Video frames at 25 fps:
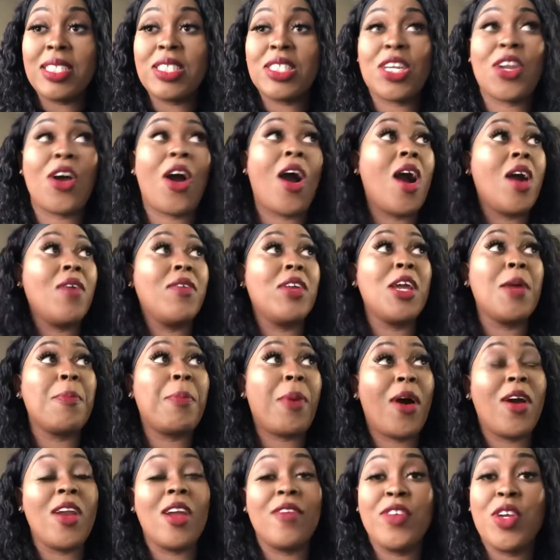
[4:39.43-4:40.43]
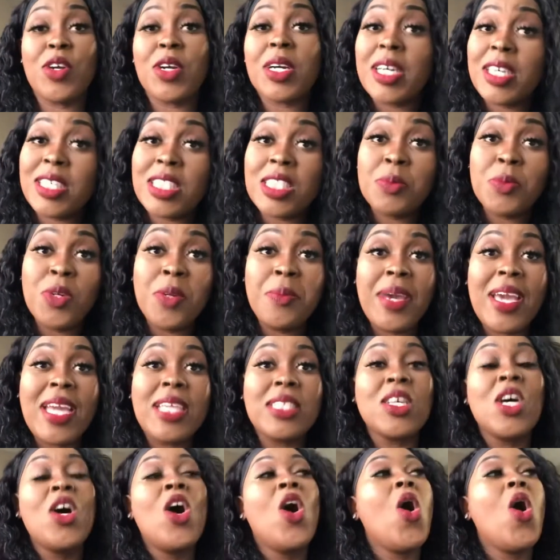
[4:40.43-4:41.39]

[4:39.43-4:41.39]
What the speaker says: that are already a part of your customer base,